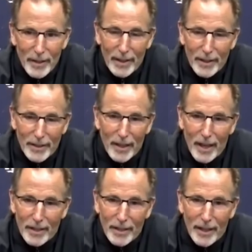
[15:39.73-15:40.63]
Like I said
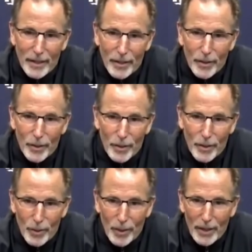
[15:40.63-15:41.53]
last night,
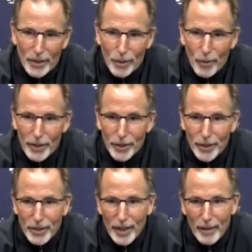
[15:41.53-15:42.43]
you guys can write
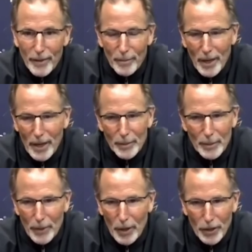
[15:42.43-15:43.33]
your stuff. I'm not
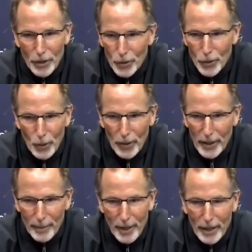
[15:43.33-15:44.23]
going to be part of your
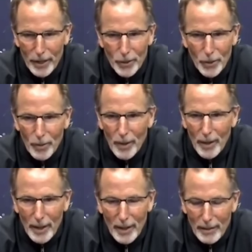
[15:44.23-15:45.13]
story. I'm not going to do
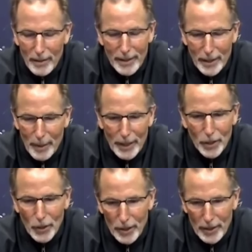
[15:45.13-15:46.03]
the team
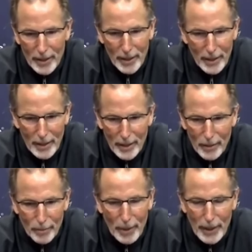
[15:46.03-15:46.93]
any good
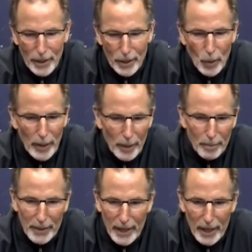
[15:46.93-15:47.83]
by going
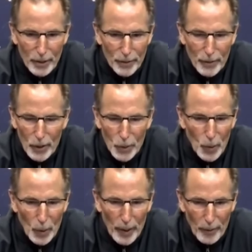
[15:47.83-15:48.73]
up and down as far as
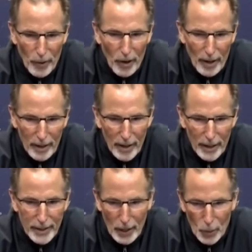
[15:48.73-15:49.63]
what went wrong.
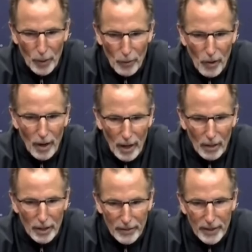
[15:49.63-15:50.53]
A ton went wrong.
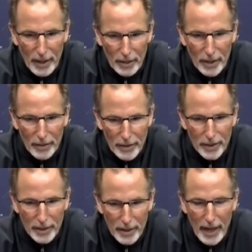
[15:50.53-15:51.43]
I'll give
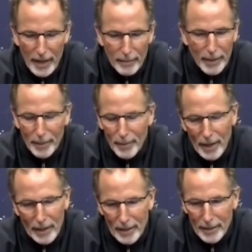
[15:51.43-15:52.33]
it to you that. But I'm
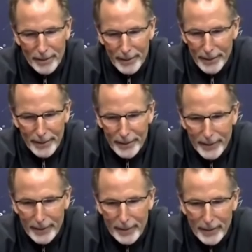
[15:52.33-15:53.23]
not going
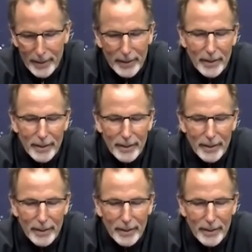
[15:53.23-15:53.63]
to.